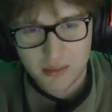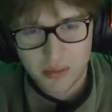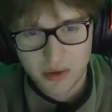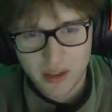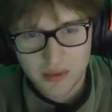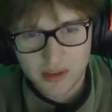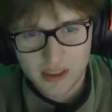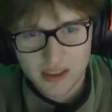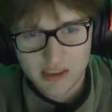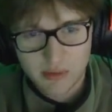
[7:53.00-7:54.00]
bullet
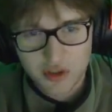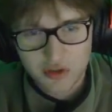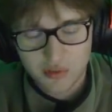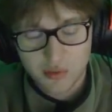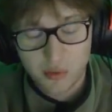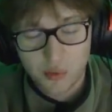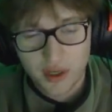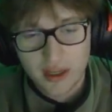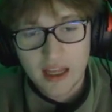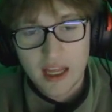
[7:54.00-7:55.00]
resist, which is
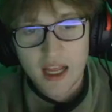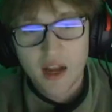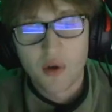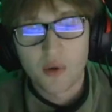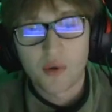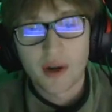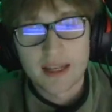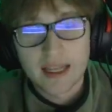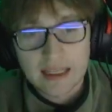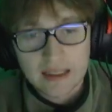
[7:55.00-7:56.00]

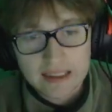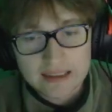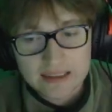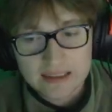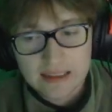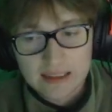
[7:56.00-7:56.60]
ridiculous.